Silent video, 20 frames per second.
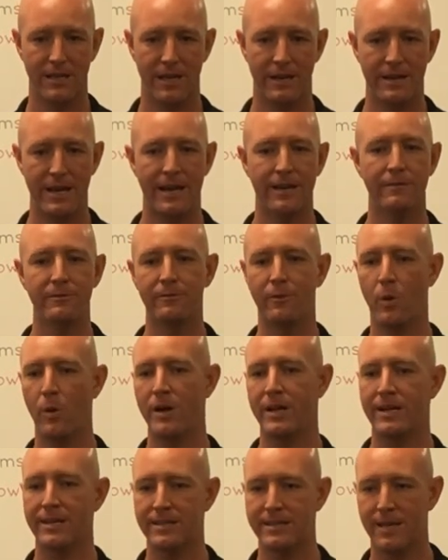And not
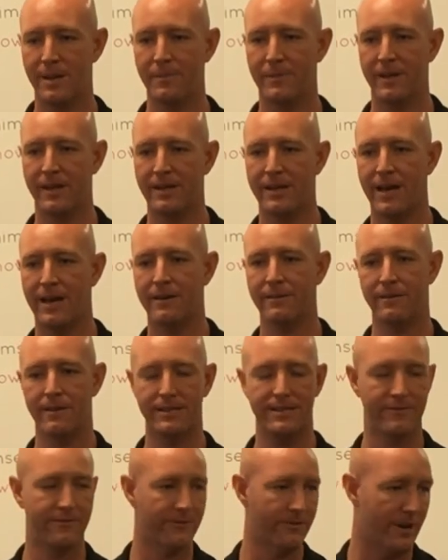avoiding something, not
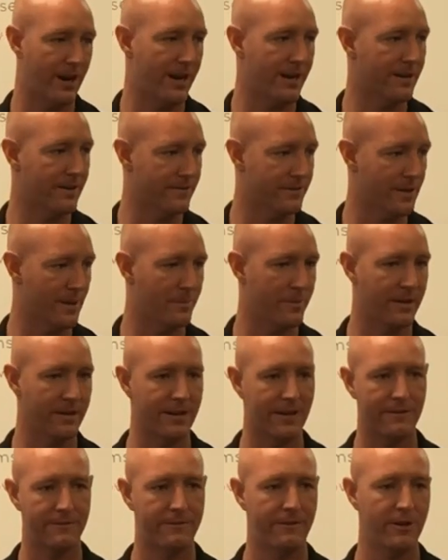afraid of something,
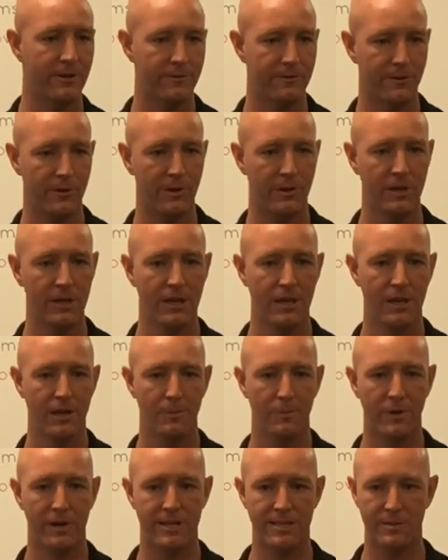not fearful,
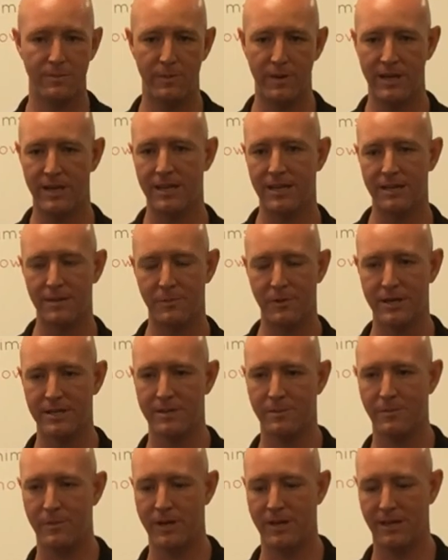but it's being in the
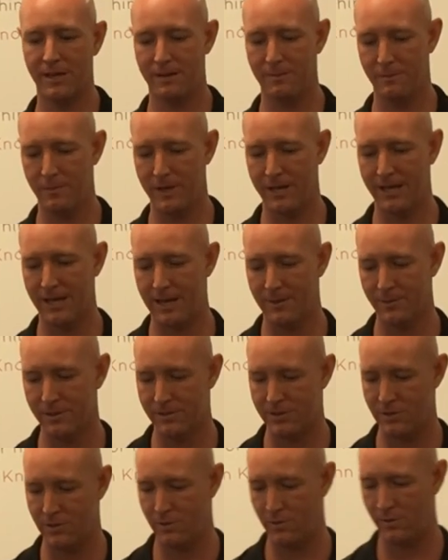present, being, being able
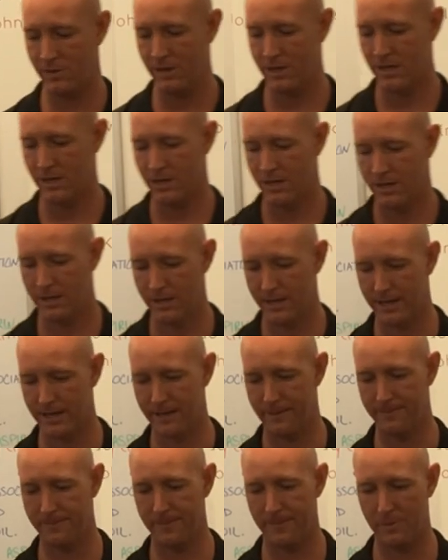to
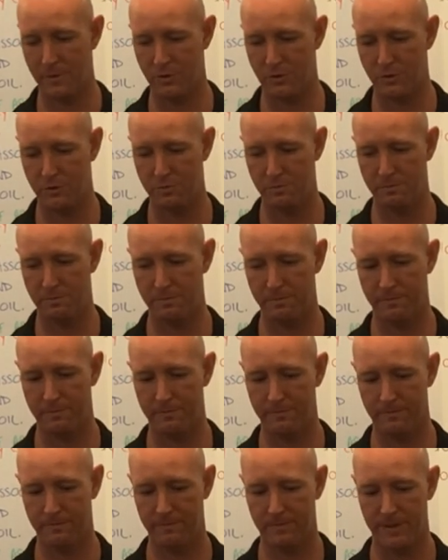um,
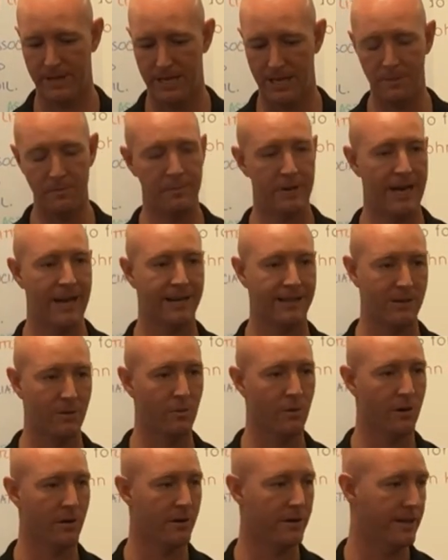impact the
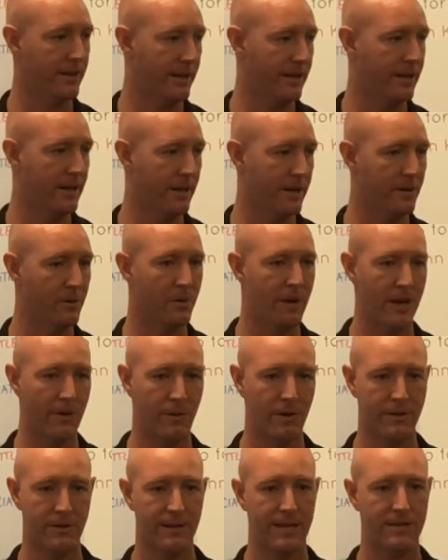world in, in, a way,
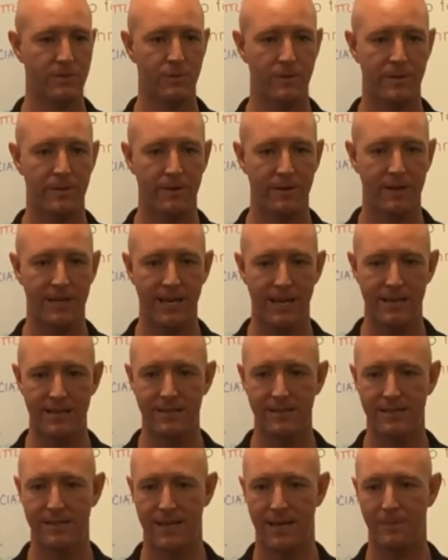whether that's with your
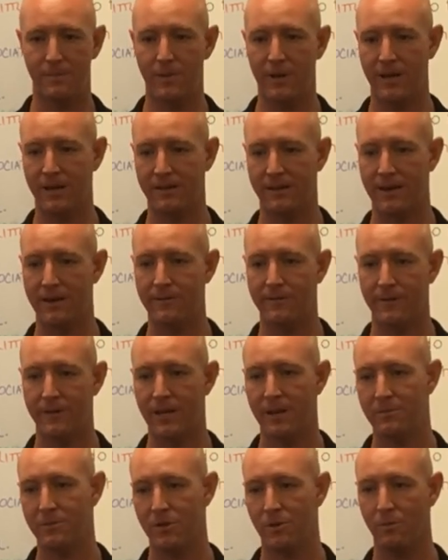kids and being there for
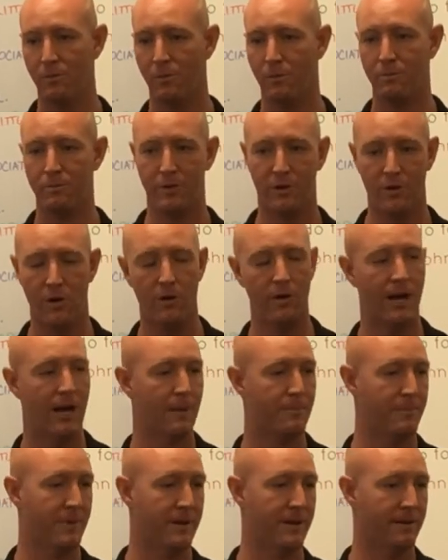them to grow
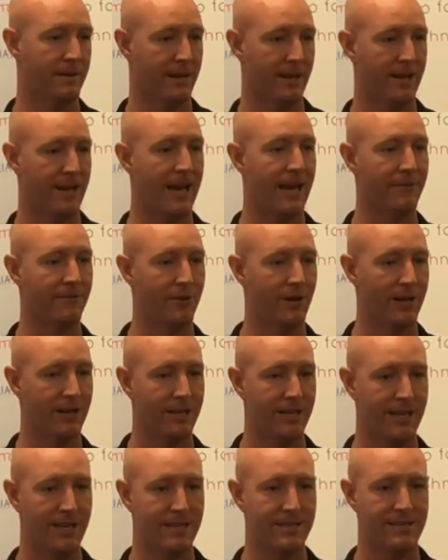up and, and have
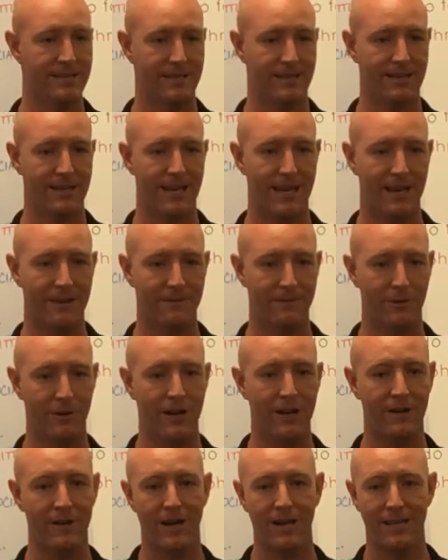grandkids and have
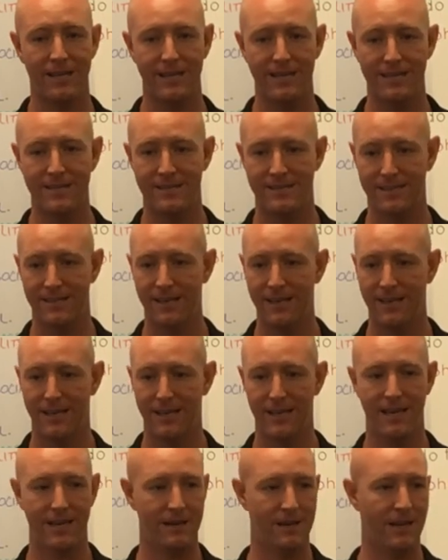great grandkids
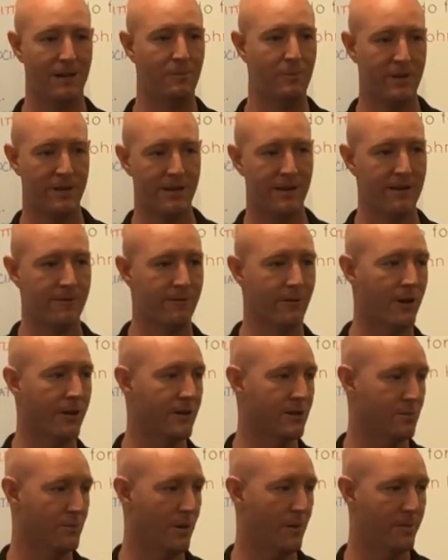and, and be there for all
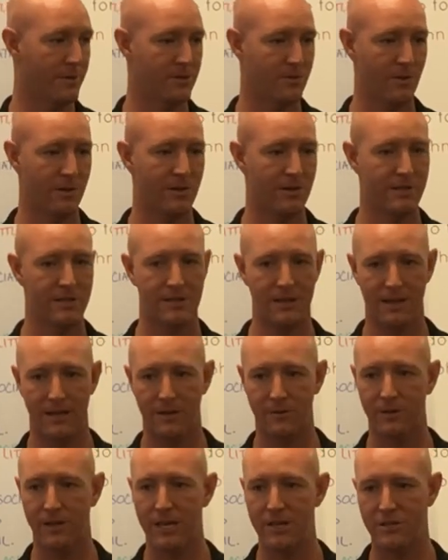those moments, whether it's
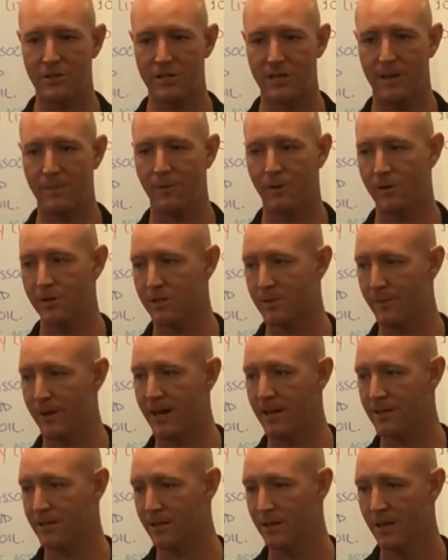in a relationship or a
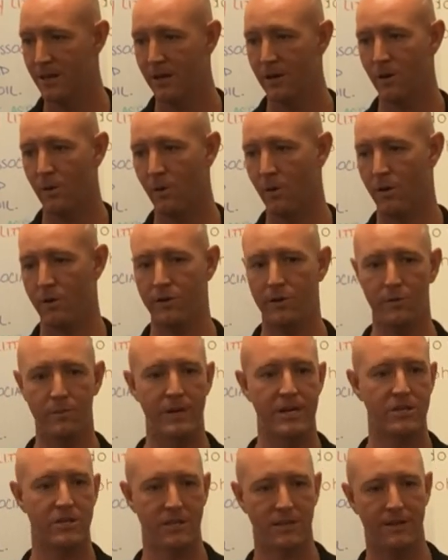spouse or your
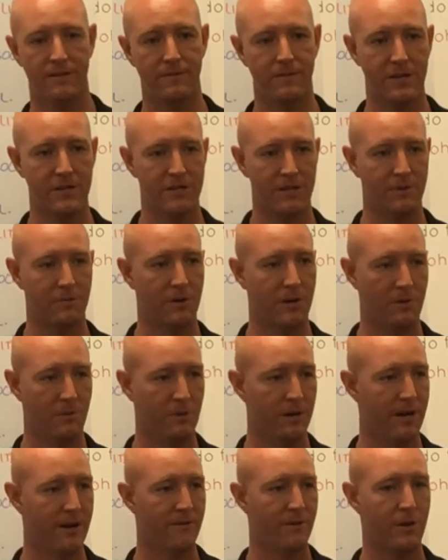mission and vision,
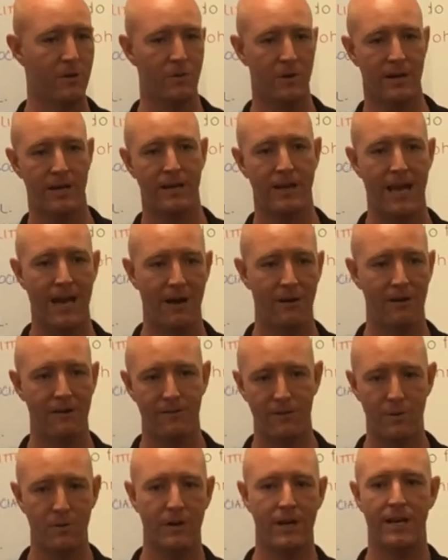whatever you want to,
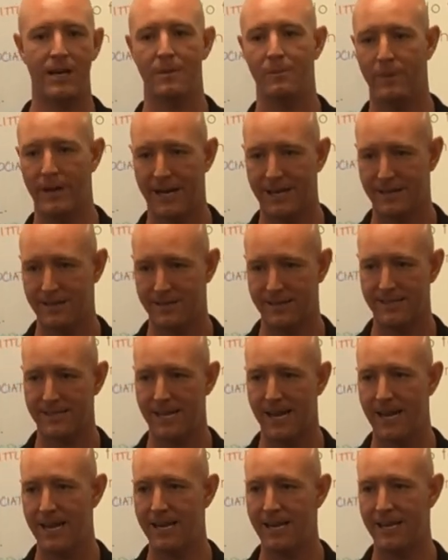however you want to impact
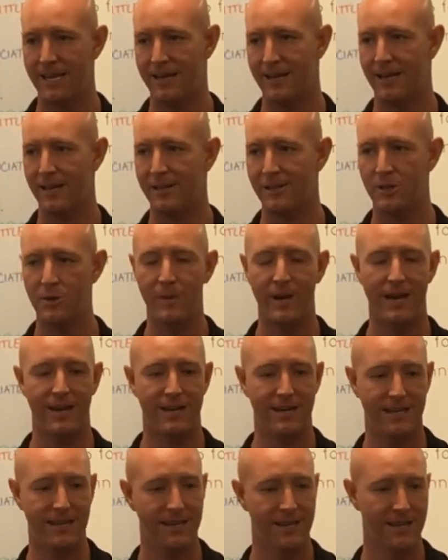society and, and
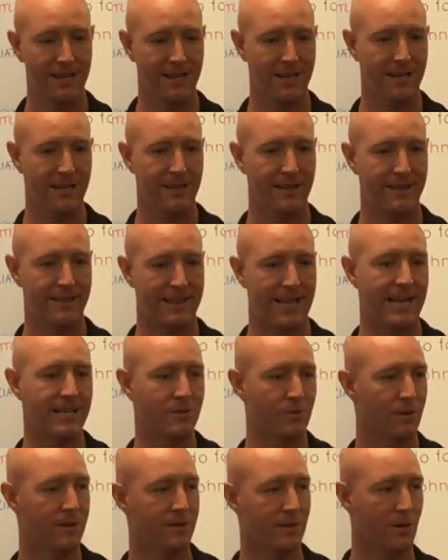humanity,
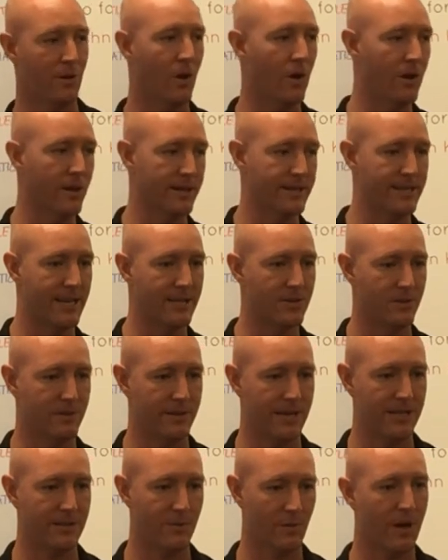that's what the goal is. That's
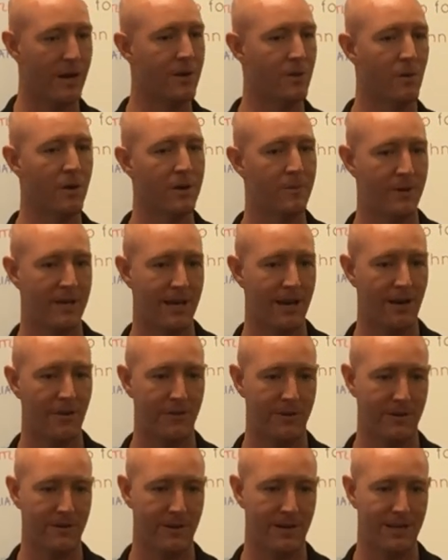that's why you want to be
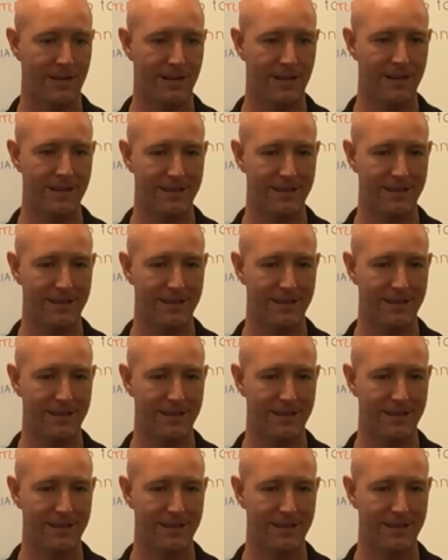healthy, right?